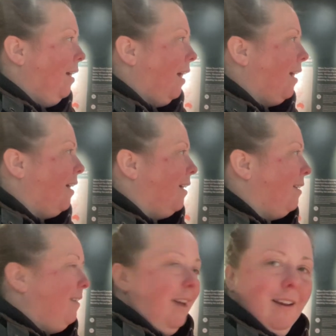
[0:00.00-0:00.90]

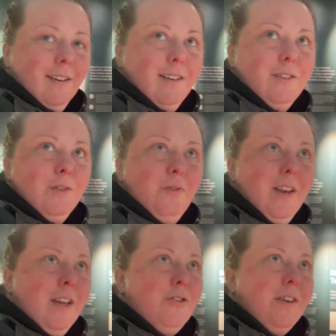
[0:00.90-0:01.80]
And yeah, so it's
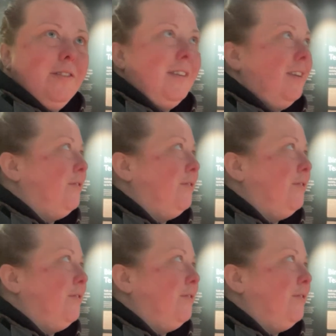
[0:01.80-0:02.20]
very interesting to